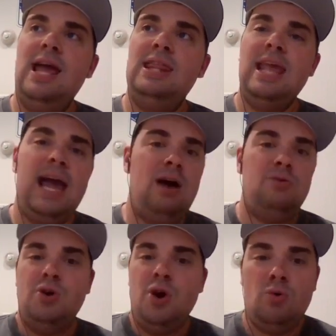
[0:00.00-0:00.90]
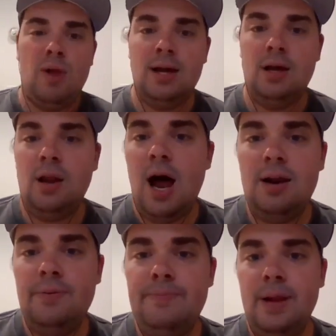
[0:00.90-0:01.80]
now, like a
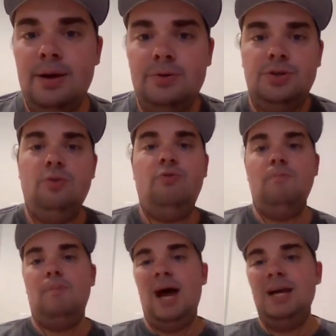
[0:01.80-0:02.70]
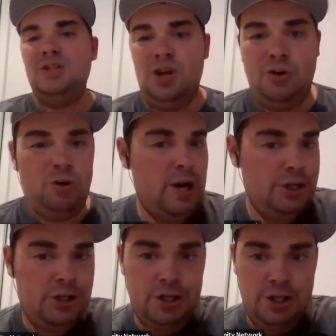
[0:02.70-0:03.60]
lot of the players, from my
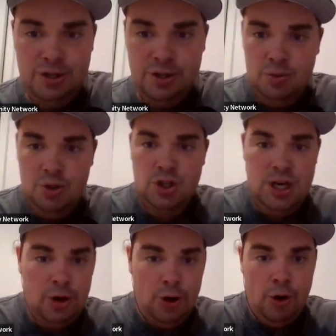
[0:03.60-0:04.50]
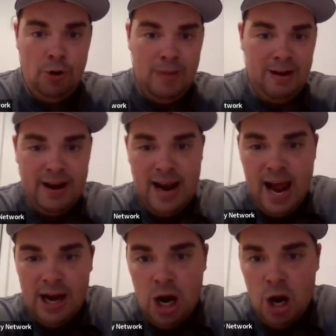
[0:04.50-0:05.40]
generation, Jeter,
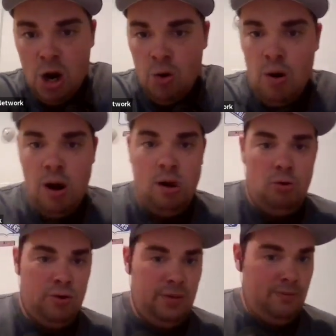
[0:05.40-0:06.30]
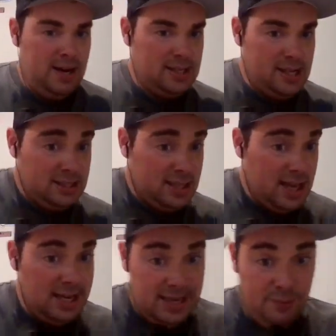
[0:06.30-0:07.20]
Mariano, or in the Red Sox
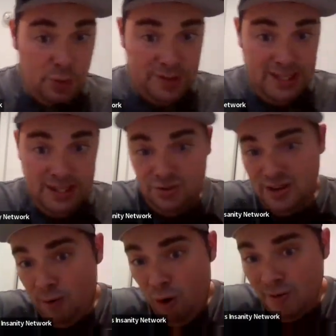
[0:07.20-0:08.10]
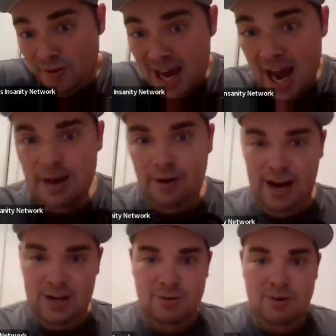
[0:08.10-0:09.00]
side, David Ortiz, are now all
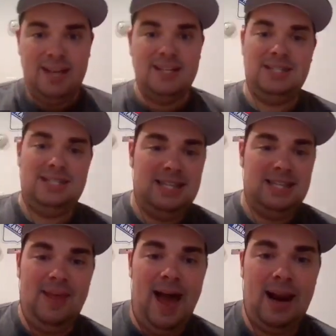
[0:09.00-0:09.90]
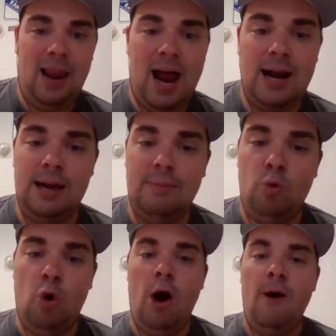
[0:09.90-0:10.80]
retired, and you don't get to see that a lot
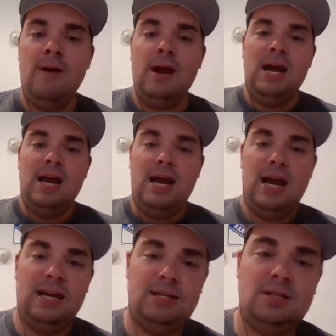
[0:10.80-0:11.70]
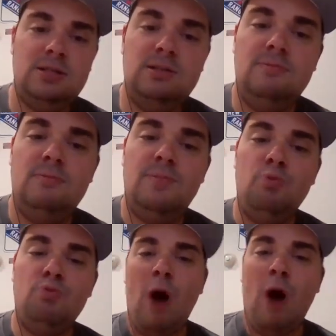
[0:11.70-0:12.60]
anymore.
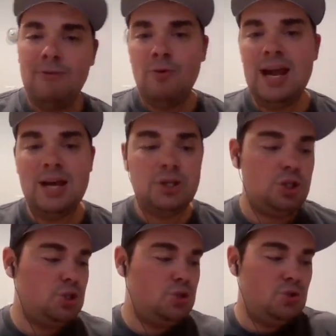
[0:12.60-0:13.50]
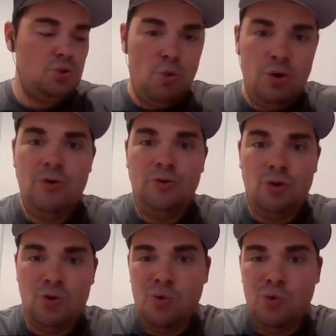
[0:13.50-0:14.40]
The rivalry has sort of
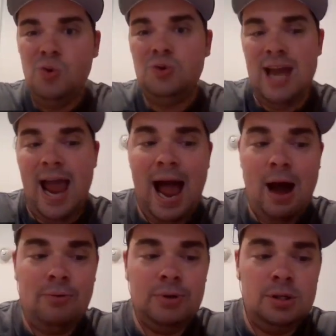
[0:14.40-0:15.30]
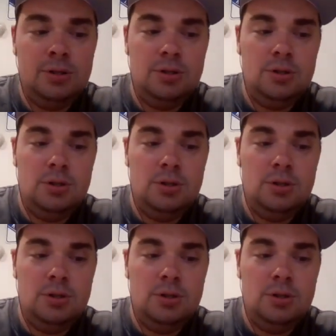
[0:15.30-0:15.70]
cooled down.